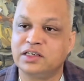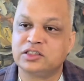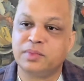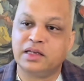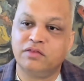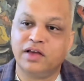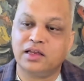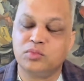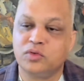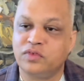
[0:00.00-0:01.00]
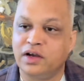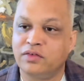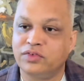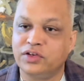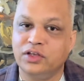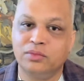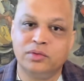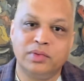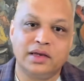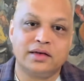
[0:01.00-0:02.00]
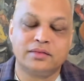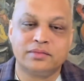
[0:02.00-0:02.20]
is made available for every human being,